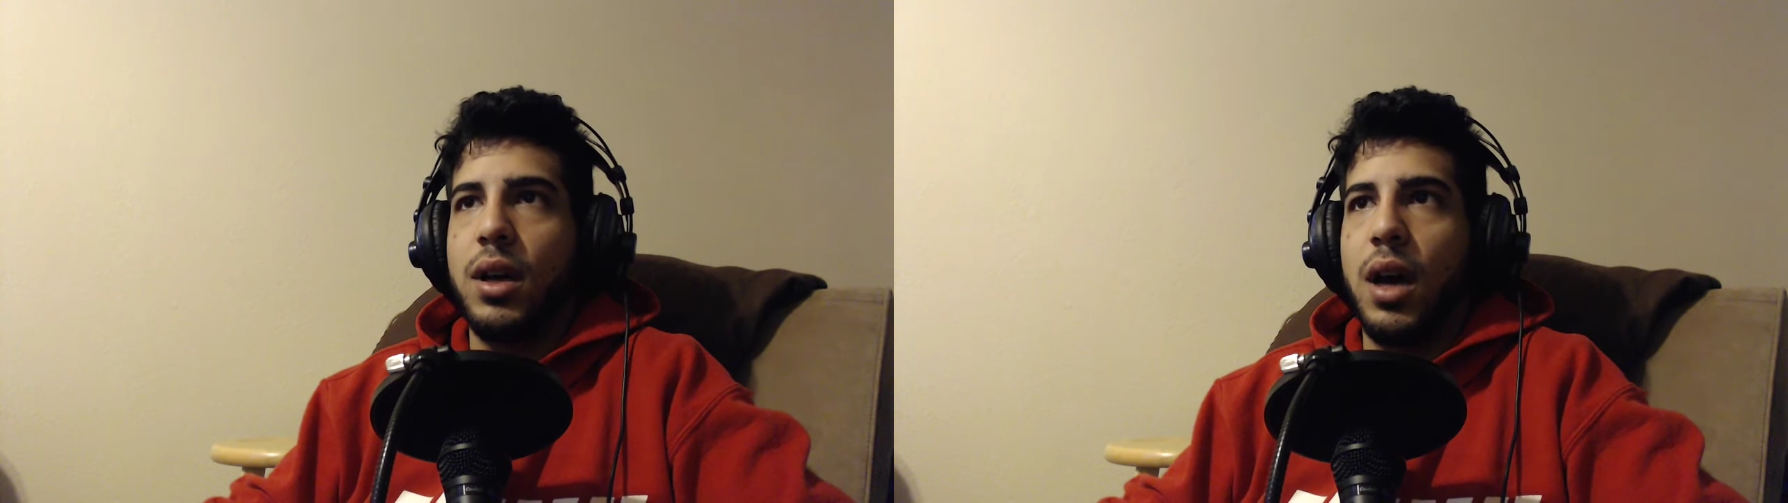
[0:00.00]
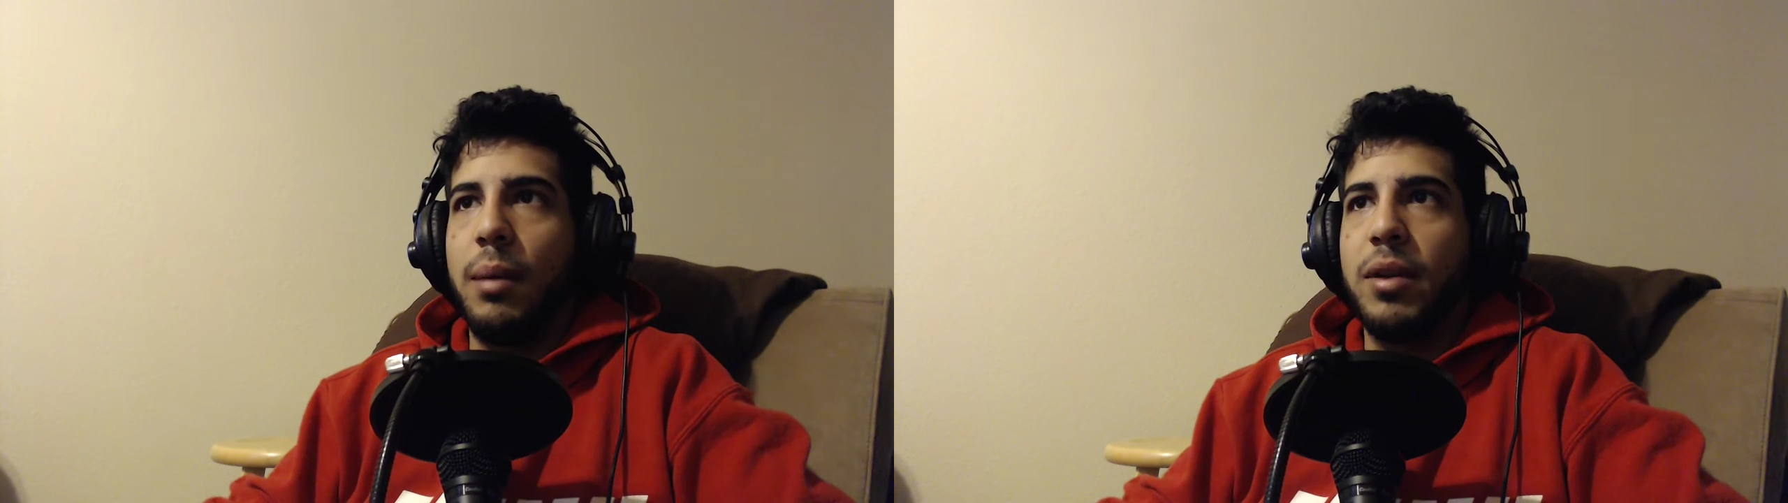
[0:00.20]

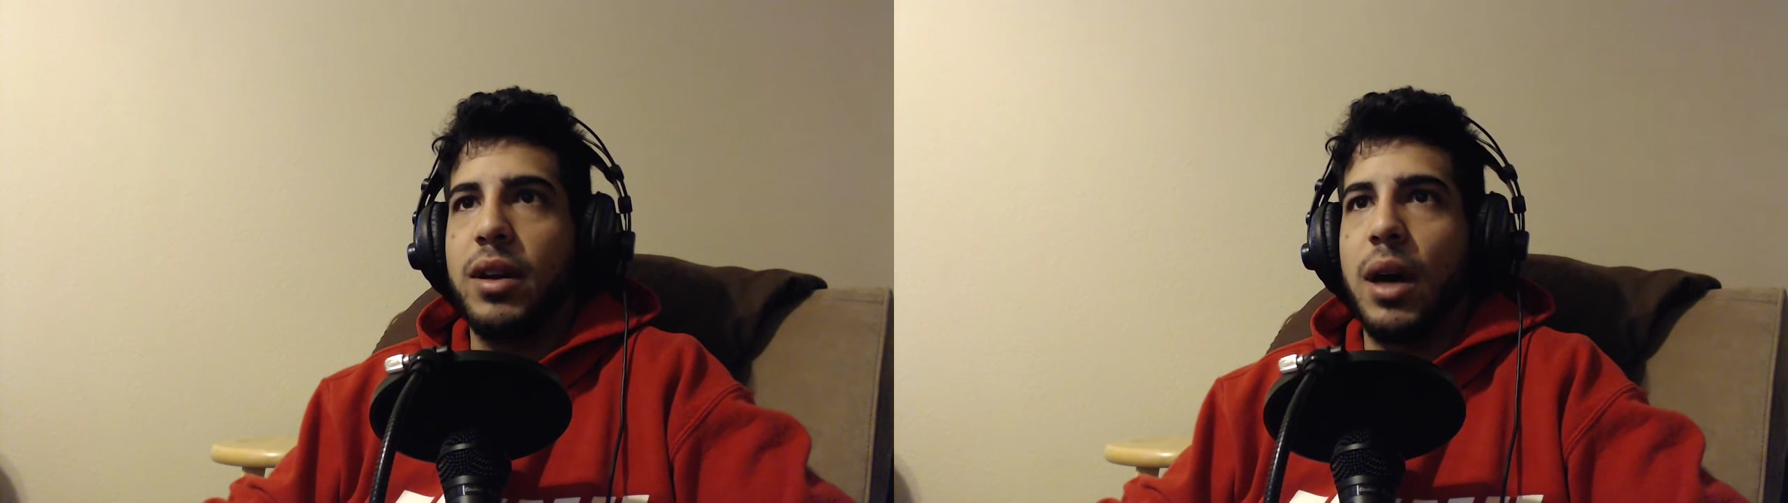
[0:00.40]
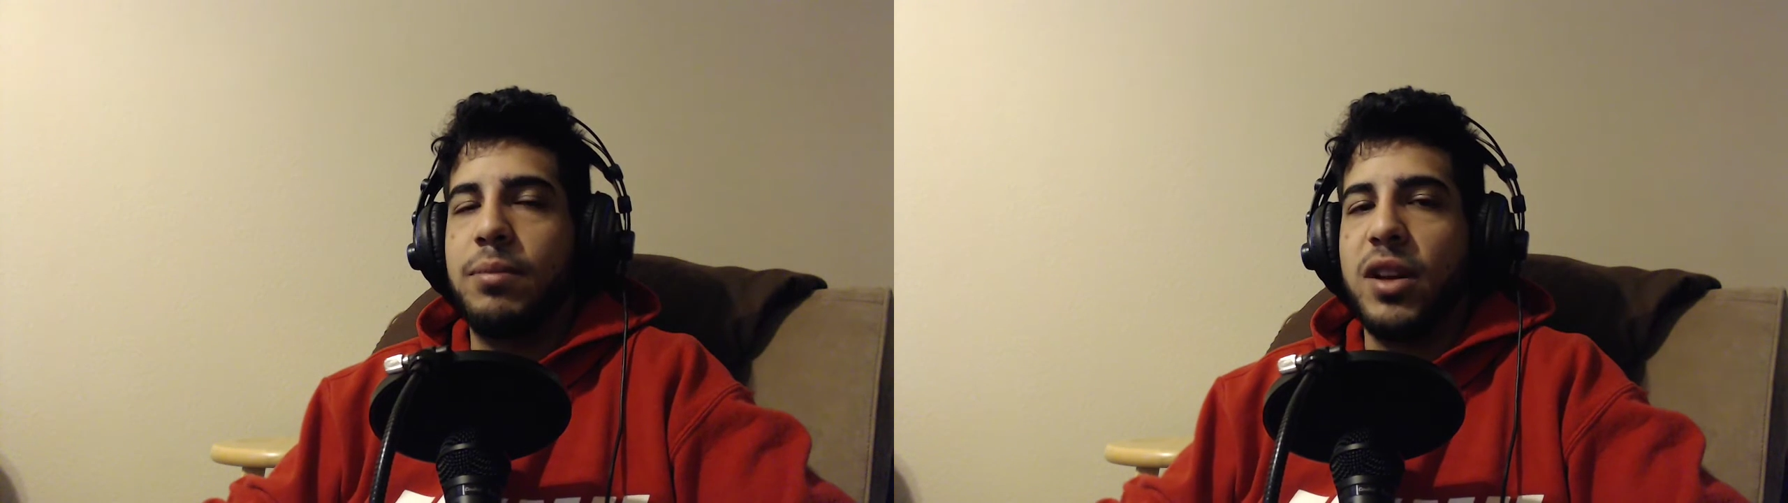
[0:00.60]

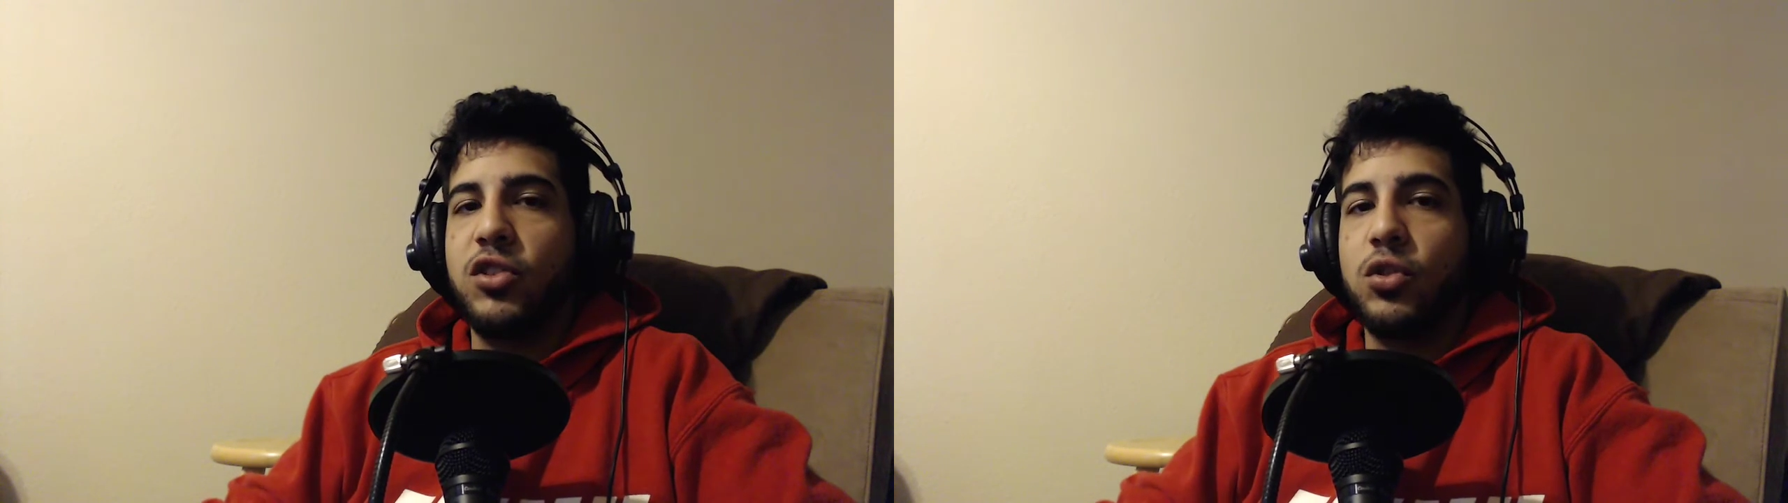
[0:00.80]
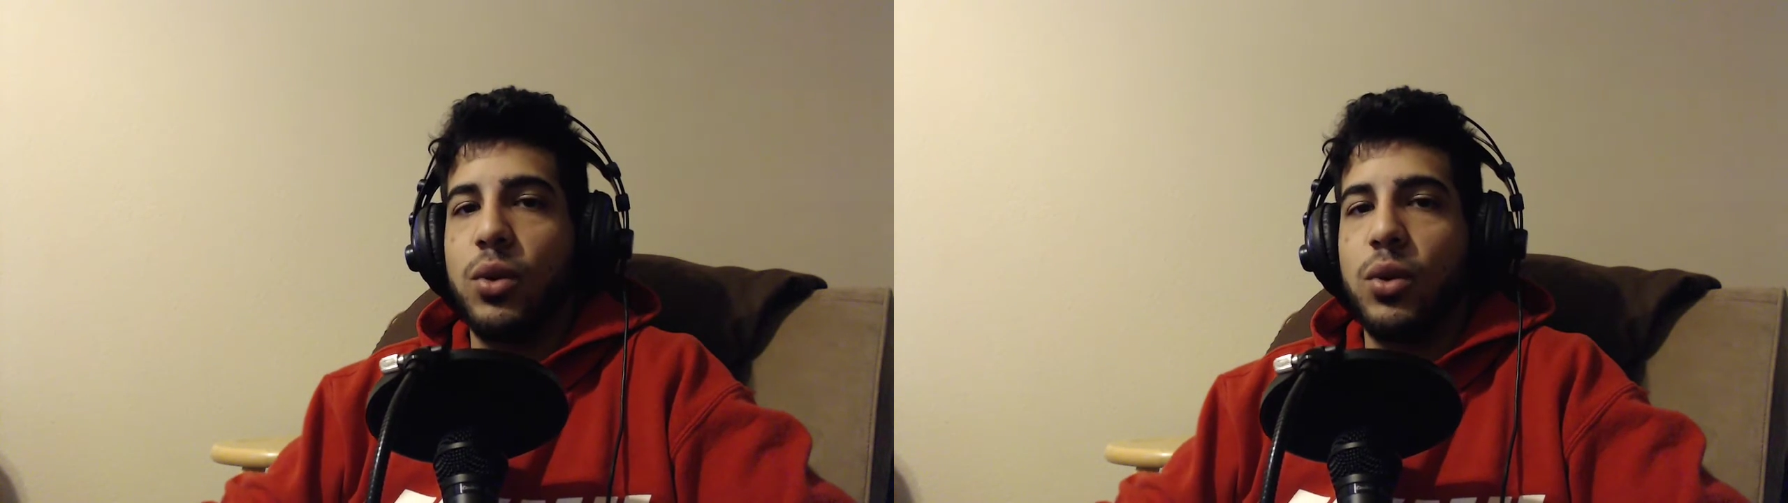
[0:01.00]
update you